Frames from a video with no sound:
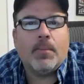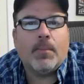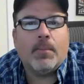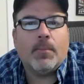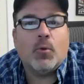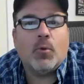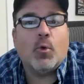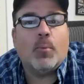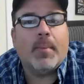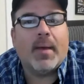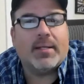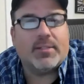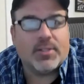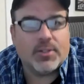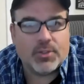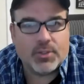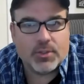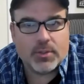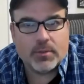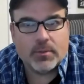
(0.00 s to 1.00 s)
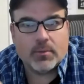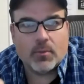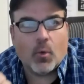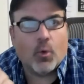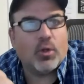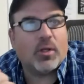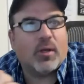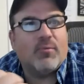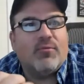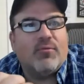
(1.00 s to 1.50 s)
your message or
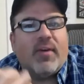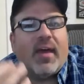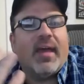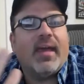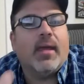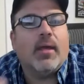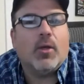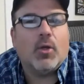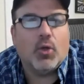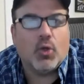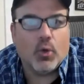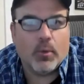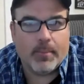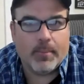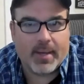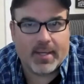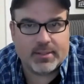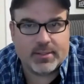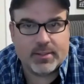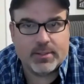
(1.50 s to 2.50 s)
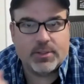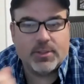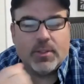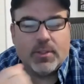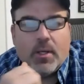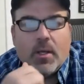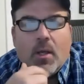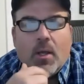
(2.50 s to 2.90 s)
to convey your message.